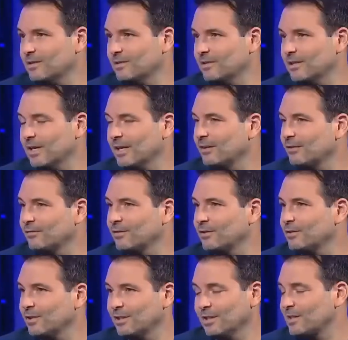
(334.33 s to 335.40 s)
City. I don't
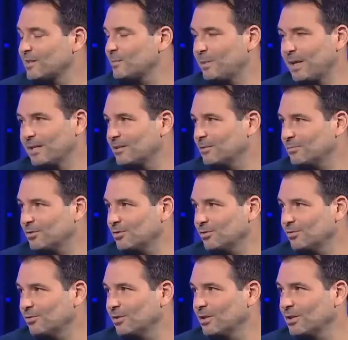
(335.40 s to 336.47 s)
think you can expect them
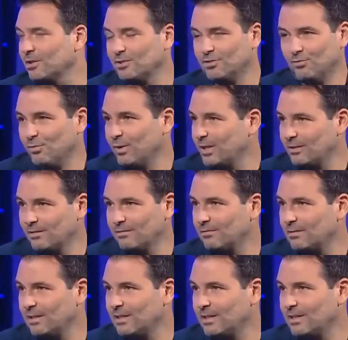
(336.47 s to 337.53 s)
to win
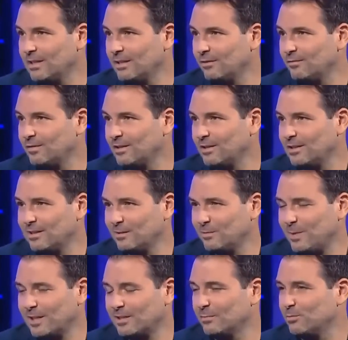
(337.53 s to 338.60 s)
the league. I don't think you can
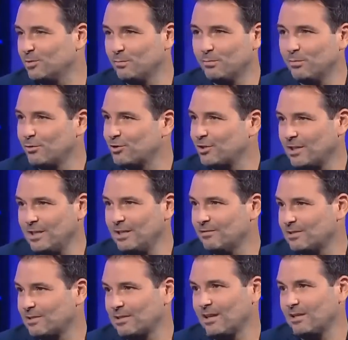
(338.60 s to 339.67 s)
expect them to push
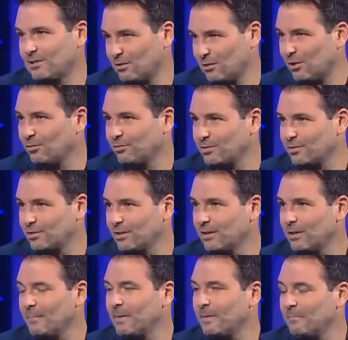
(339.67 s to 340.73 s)
either side close.
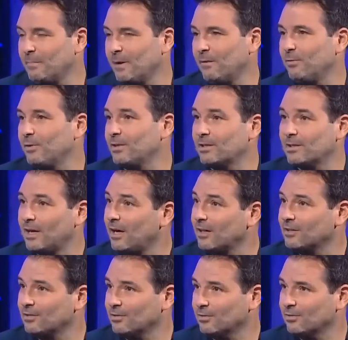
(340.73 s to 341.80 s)
But what you
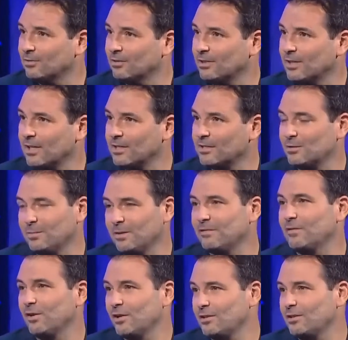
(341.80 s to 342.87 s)
can't do is to be
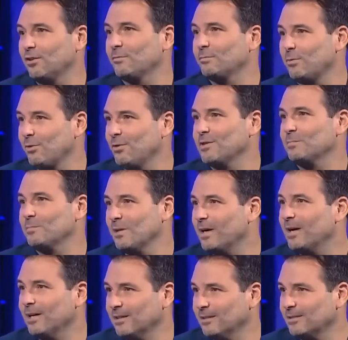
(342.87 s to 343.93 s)
30-odd points
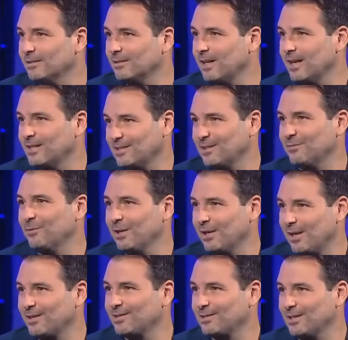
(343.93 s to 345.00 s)
behind, as they were
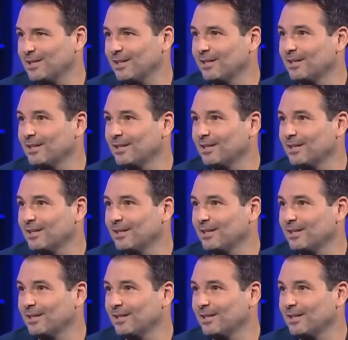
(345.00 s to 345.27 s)
last year.